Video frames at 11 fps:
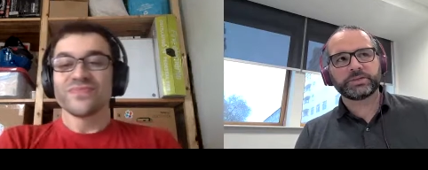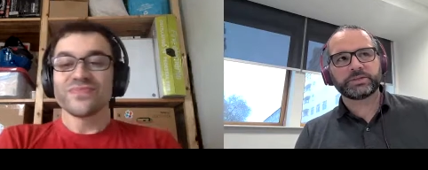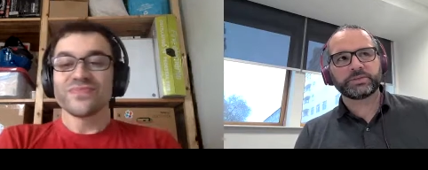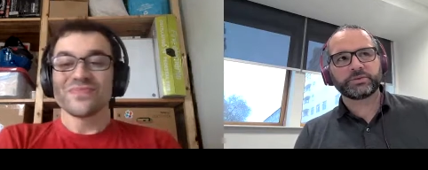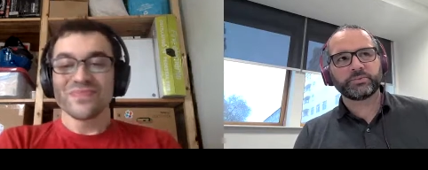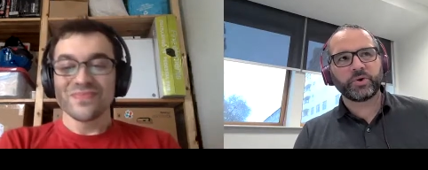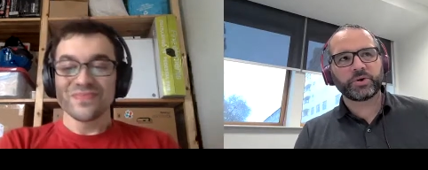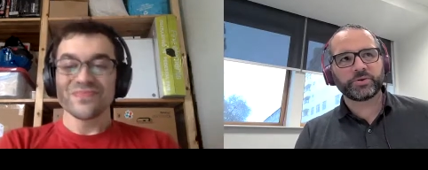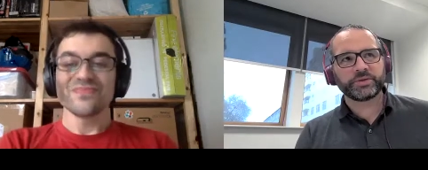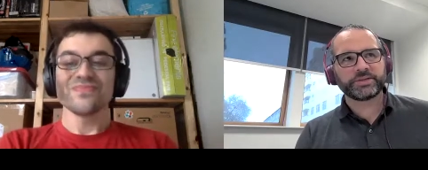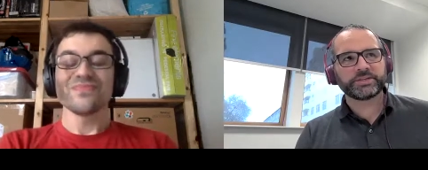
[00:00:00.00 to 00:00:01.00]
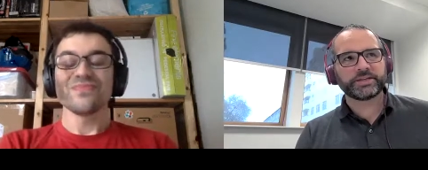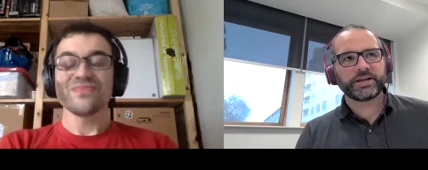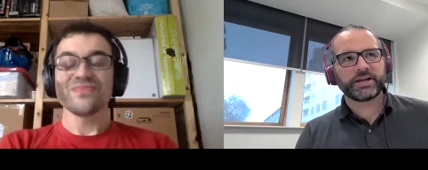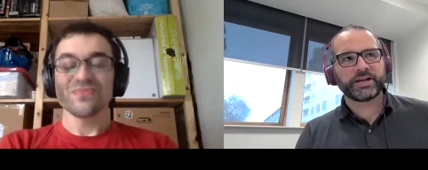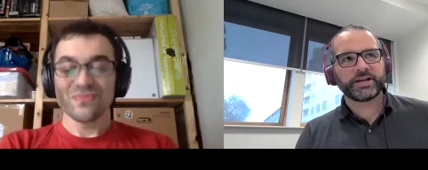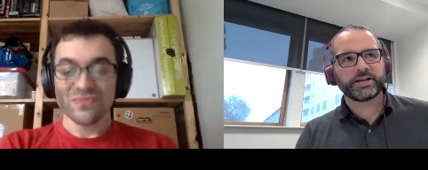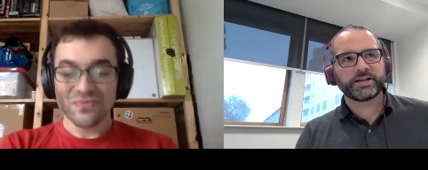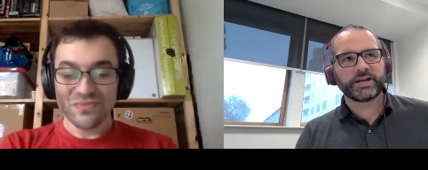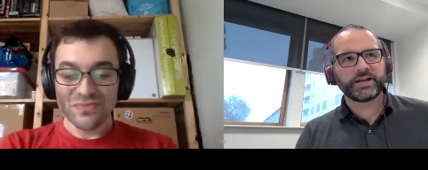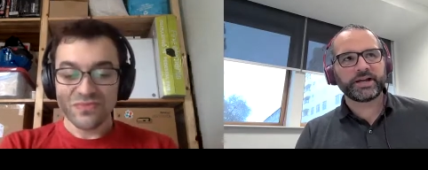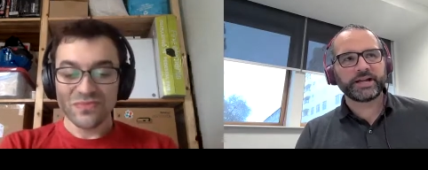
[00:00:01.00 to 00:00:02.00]
Speaker 1: is it to work with uh,
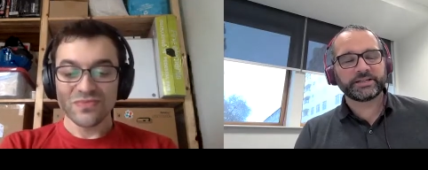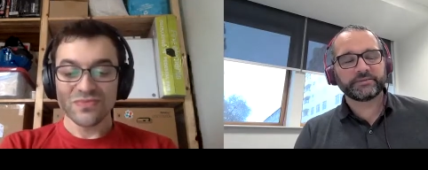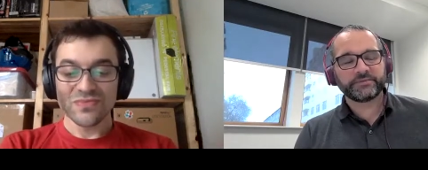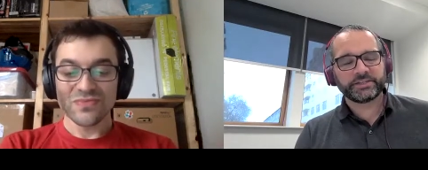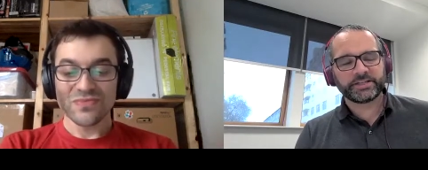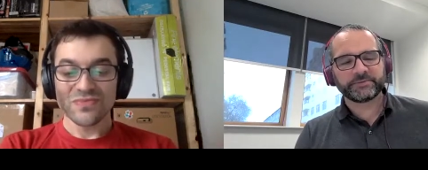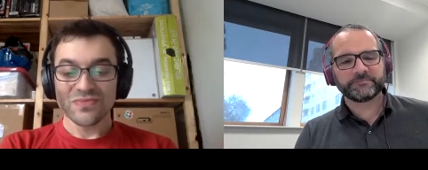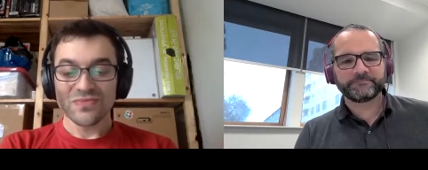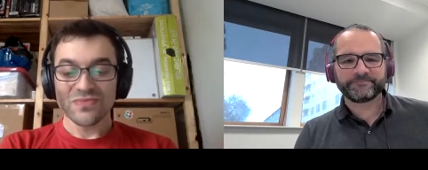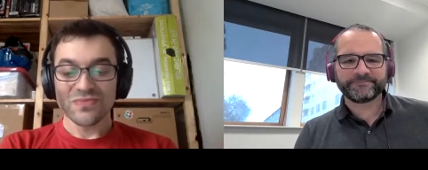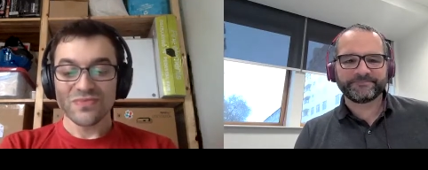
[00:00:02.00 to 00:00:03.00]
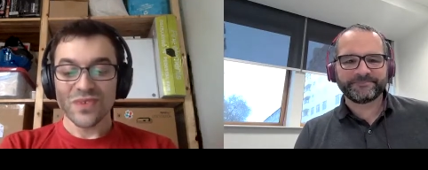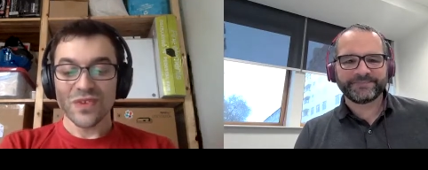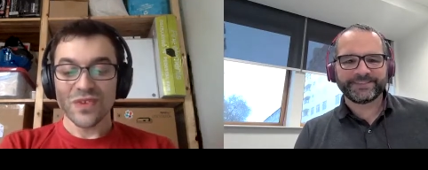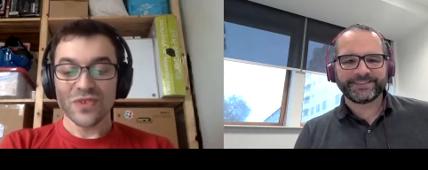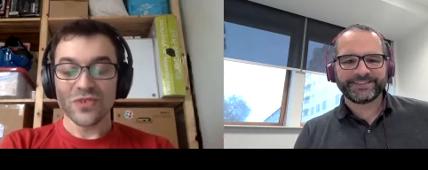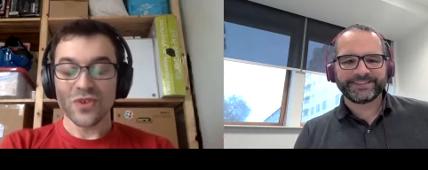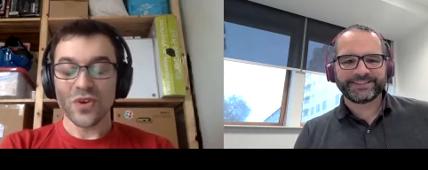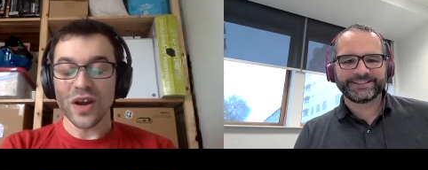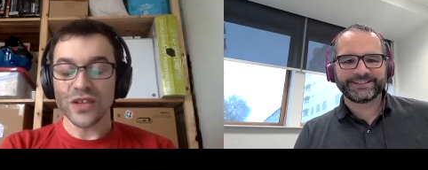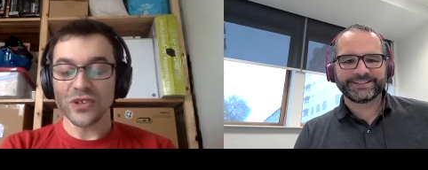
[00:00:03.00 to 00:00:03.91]
at NVIDIA? So I